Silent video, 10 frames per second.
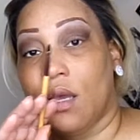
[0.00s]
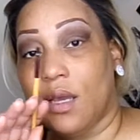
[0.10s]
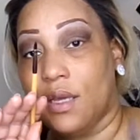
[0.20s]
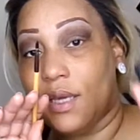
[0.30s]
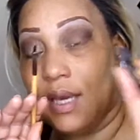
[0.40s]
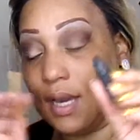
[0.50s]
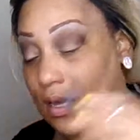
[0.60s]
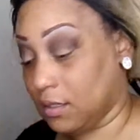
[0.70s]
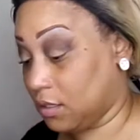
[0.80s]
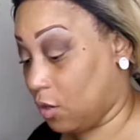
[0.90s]

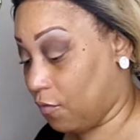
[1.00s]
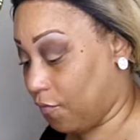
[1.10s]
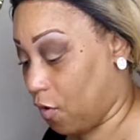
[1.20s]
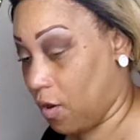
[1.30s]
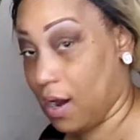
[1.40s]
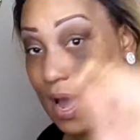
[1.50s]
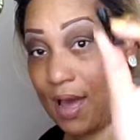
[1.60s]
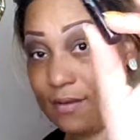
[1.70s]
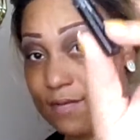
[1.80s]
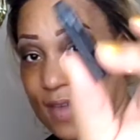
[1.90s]
yeah, so far
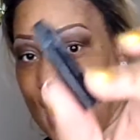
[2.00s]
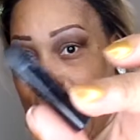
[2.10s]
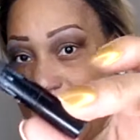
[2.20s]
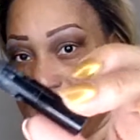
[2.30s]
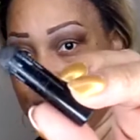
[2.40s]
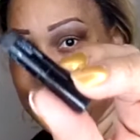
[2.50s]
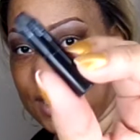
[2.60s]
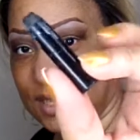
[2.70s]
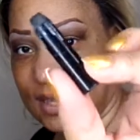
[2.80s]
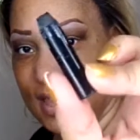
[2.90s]
I got just
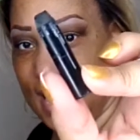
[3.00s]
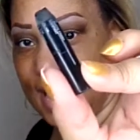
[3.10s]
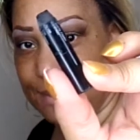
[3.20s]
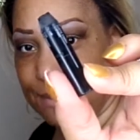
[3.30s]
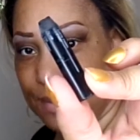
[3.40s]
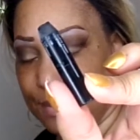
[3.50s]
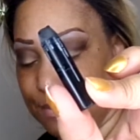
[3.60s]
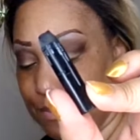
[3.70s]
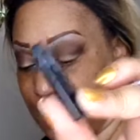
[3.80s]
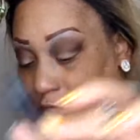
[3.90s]
that
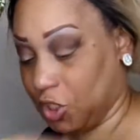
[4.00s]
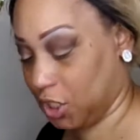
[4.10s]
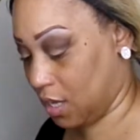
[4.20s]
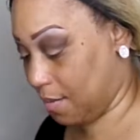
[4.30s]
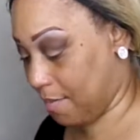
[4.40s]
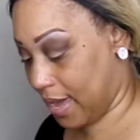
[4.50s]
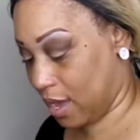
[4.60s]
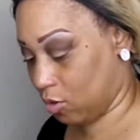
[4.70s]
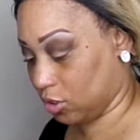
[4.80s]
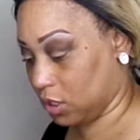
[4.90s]
much
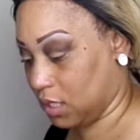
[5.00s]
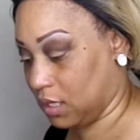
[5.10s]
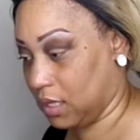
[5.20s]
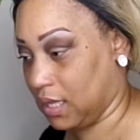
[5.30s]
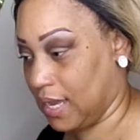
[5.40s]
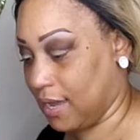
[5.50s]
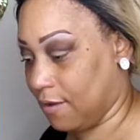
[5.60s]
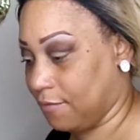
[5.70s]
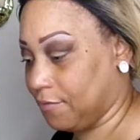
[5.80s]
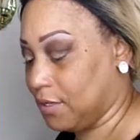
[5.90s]
amount
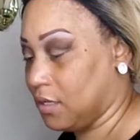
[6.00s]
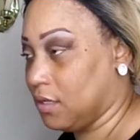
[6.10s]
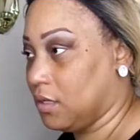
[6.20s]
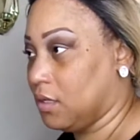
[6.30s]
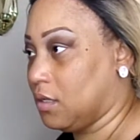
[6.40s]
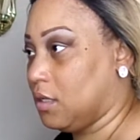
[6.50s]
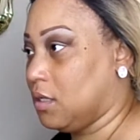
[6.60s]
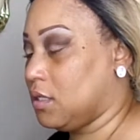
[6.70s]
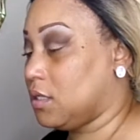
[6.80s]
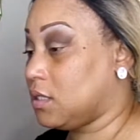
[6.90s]
left.
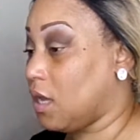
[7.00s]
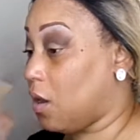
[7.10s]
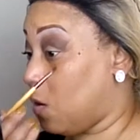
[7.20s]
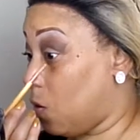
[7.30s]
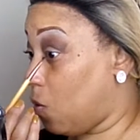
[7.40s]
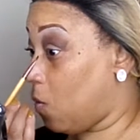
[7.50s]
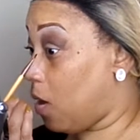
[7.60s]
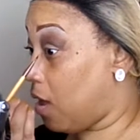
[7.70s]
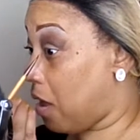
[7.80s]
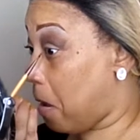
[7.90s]
So
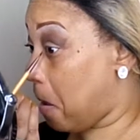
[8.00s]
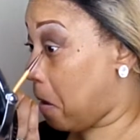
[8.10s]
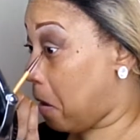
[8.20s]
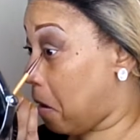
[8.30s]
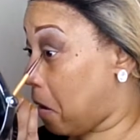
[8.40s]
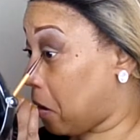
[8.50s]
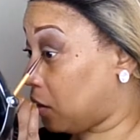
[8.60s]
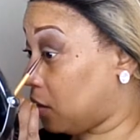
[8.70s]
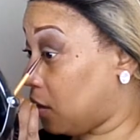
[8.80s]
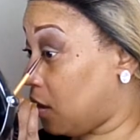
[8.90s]

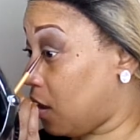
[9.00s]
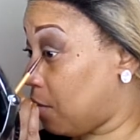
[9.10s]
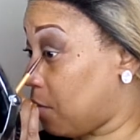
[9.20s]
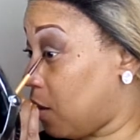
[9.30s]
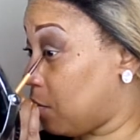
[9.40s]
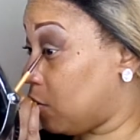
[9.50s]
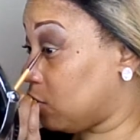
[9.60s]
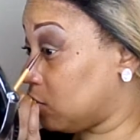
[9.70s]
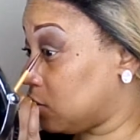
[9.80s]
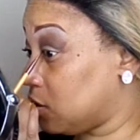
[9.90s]
yeah, I'm almost